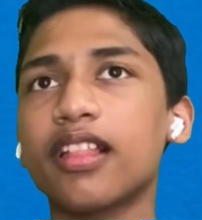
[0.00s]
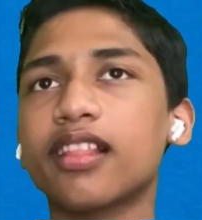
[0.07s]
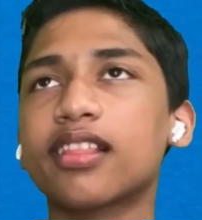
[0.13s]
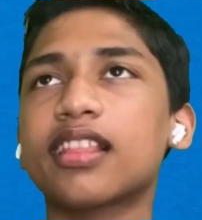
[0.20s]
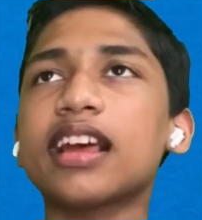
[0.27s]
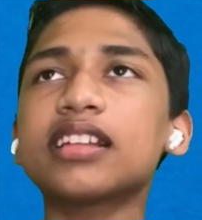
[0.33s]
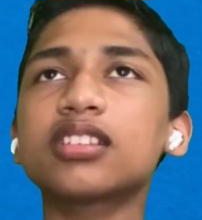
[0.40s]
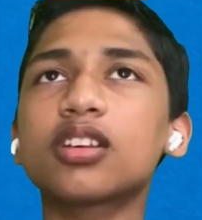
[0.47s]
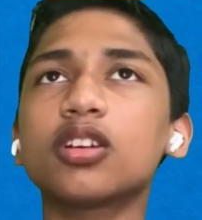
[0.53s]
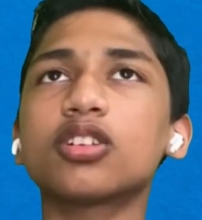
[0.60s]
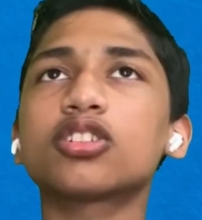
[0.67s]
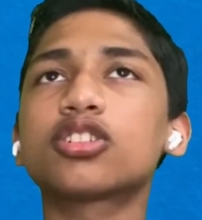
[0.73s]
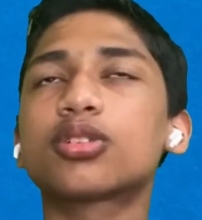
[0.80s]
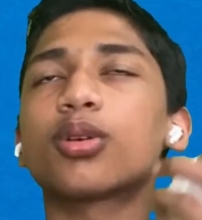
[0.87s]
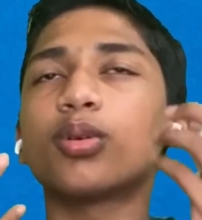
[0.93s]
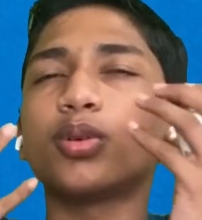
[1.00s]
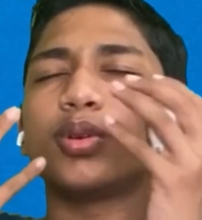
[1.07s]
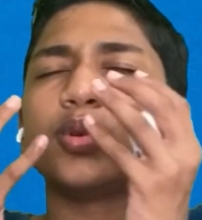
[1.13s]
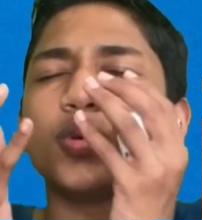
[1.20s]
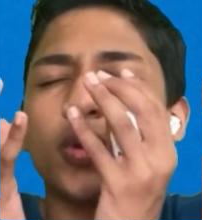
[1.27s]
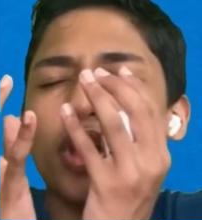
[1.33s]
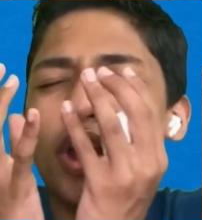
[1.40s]
that's gonna show
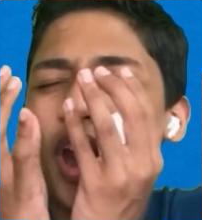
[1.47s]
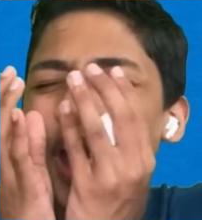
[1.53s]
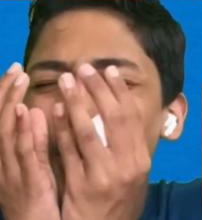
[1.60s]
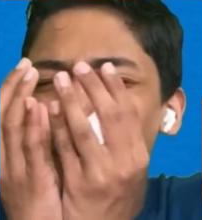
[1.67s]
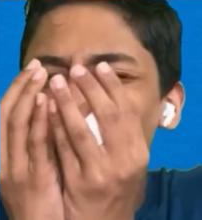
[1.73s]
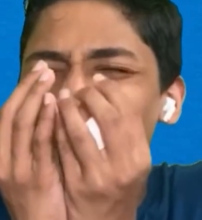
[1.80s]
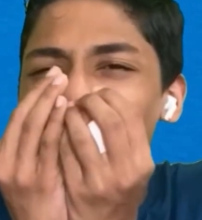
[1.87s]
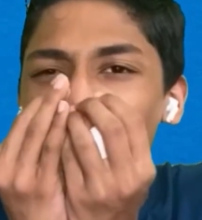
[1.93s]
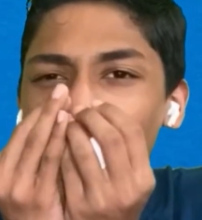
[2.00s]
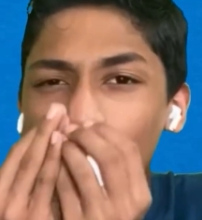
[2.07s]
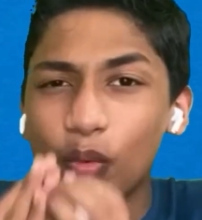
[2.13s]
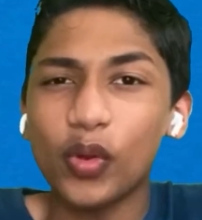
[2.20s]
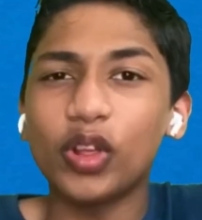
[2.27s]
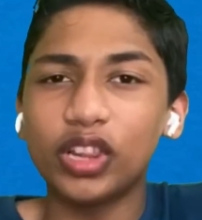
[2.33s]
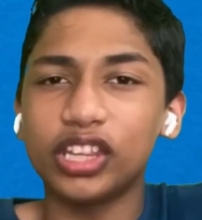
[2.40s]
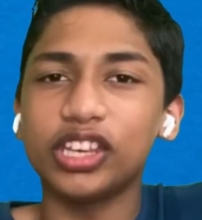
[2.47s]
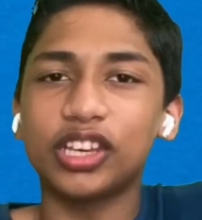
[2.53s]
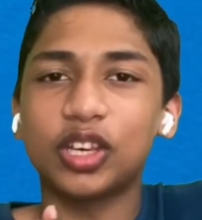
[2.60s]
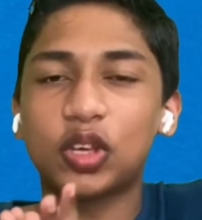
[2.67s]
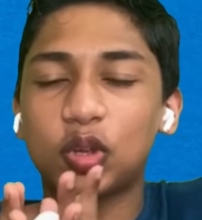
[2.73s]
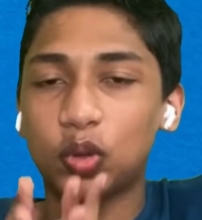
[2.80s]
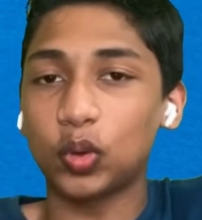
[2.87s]
you a really
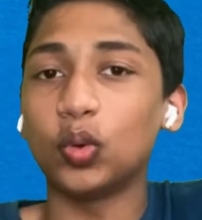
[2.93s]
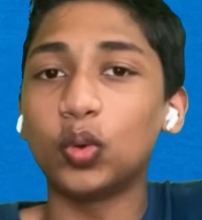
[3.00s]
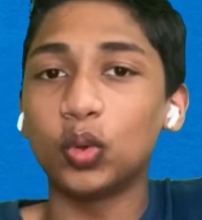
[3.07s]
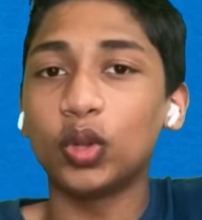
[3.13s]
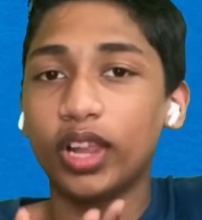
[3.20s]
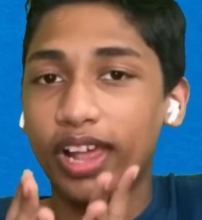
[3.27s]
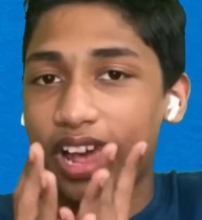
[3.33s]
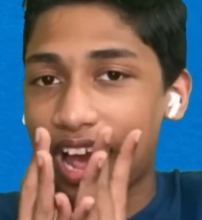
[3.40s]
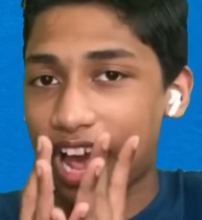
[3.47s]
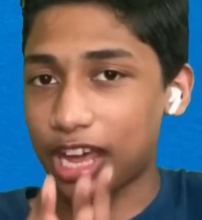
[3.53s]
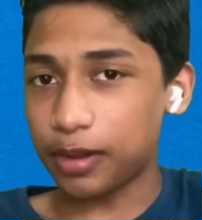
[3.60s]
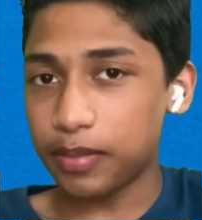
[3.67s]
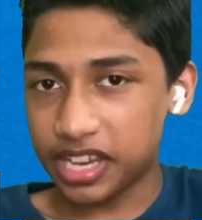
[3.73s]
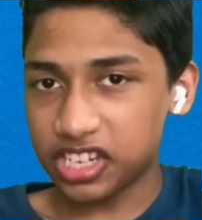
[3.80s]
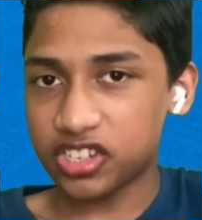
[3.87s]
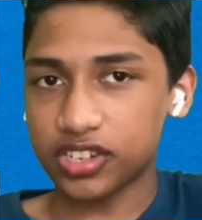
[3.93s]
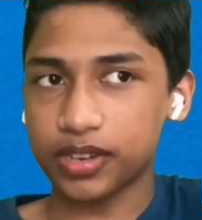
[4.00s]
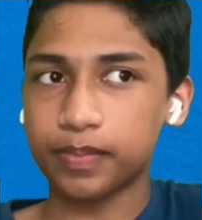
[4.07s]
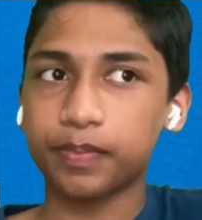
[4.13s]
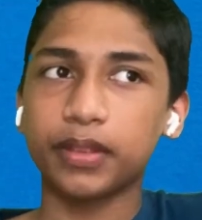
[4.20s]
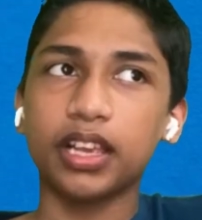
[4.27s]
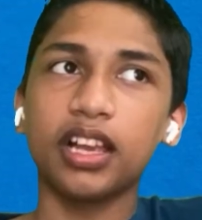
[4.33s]
cool animation
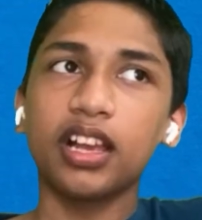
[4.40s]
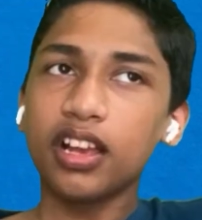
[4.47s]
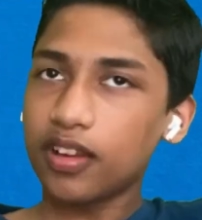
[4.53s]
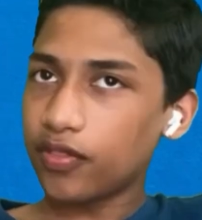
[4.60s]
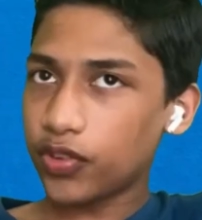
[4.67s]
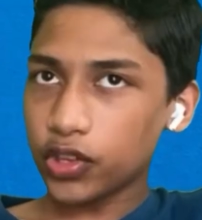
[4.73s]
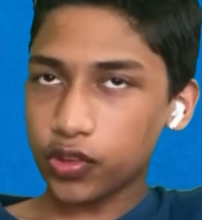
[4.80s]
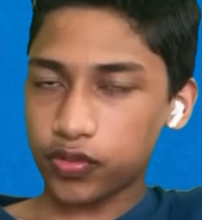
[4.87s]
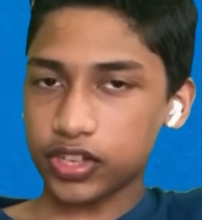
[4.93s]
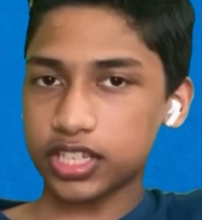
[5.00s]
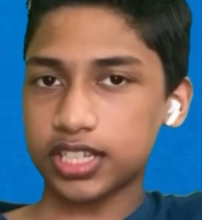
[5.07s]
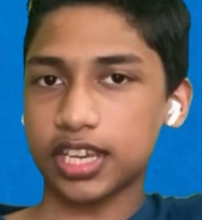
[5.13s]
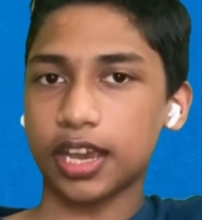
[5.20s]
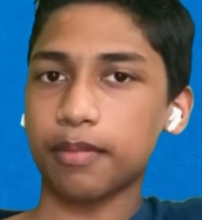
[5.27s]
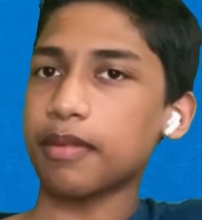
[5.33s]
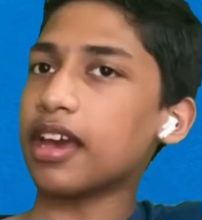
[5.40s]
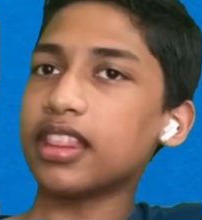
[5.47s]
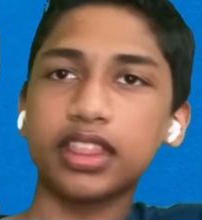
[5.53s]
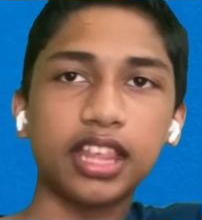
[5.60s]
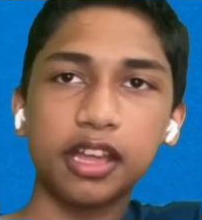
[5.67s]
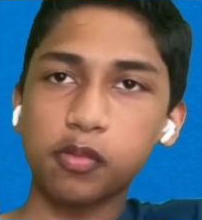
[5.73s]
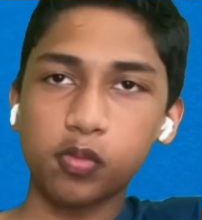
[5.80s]
for the first time, and
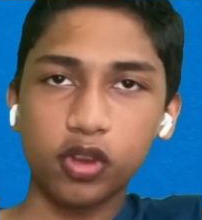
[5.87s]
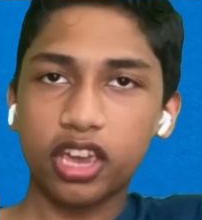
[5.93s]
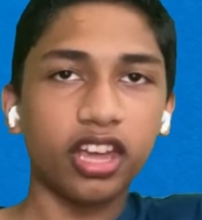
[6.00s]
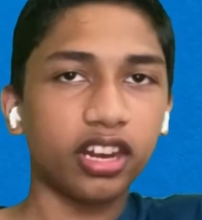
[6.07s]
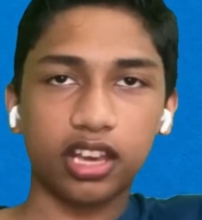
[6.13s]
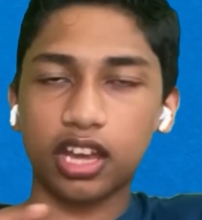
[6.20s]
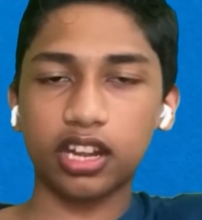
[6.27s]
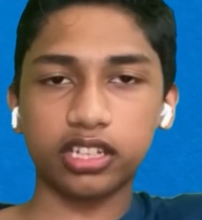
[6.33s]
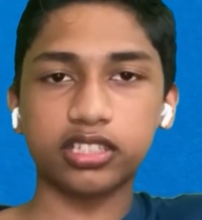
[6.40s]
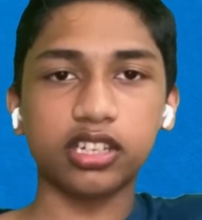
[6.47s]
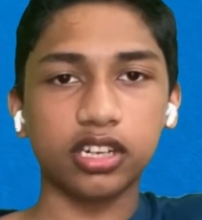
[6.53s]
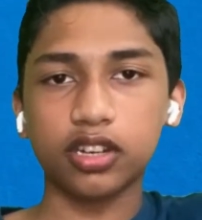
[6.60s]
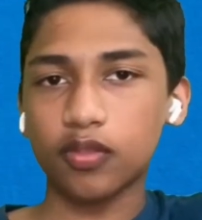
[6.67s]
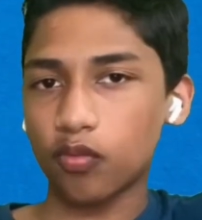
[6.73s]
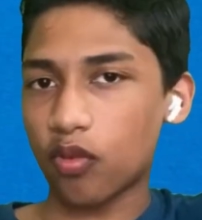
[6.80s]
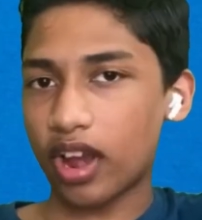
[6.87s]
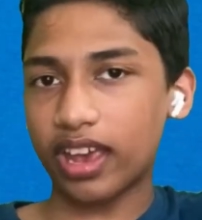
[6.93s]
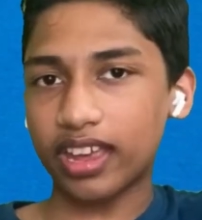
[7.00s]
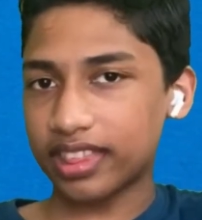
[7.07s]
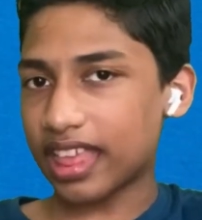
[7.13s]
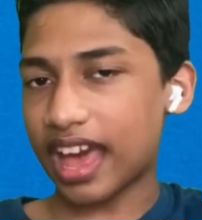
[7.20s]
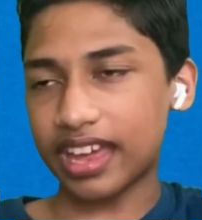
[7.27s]
then we can connect it via
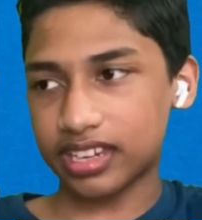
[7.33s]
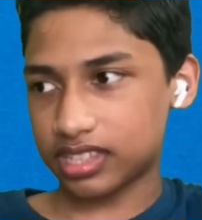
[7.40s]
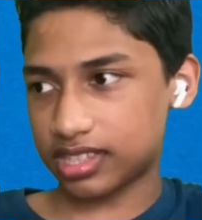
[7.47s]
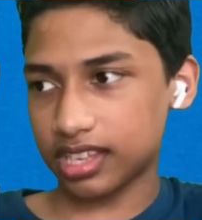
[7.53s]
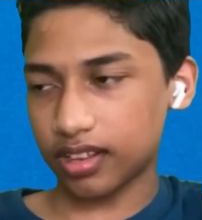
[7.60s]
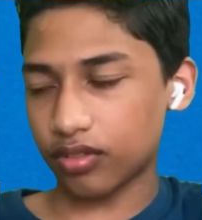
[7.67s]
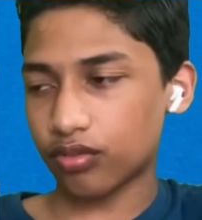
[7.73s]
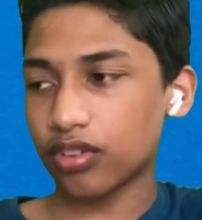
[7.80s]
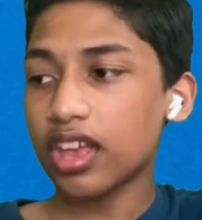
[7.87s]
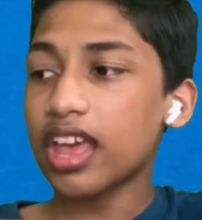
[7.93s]
that itself.